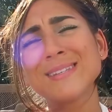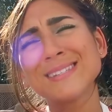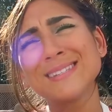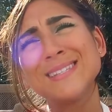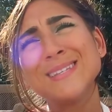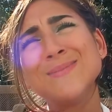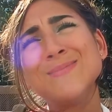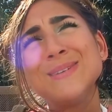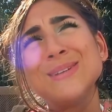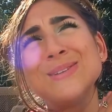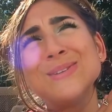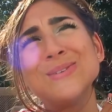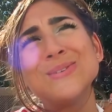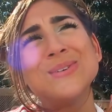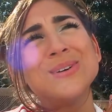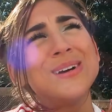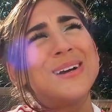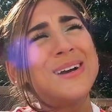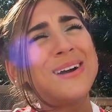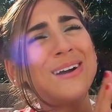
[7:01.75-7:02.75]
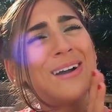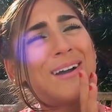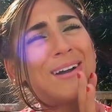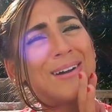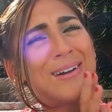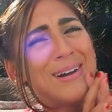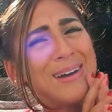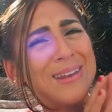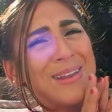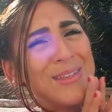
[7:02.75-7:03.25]
to see me do
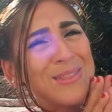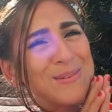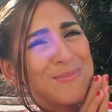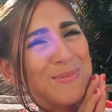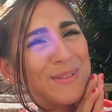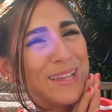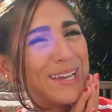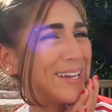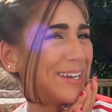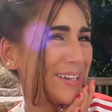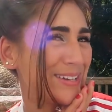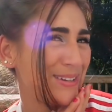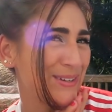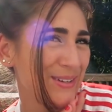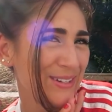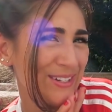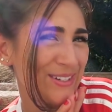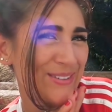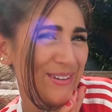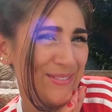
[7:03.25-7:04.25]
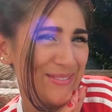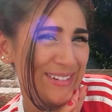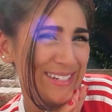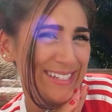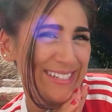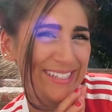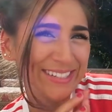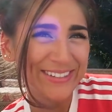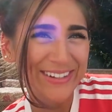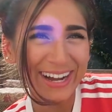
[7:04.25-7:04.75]
another player who you want me
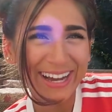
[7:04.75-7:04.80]
to do